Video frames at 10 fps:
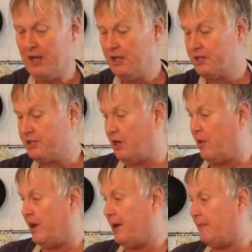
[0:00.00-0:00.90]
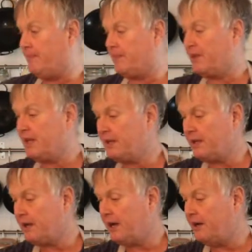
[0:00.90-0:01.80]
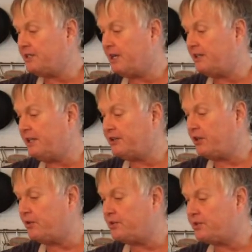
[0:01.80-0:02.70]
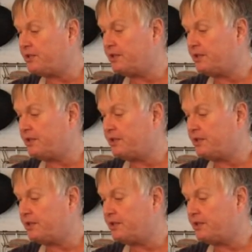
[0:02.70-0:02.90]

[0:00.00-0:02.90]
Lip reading: So I'm just gonna let those.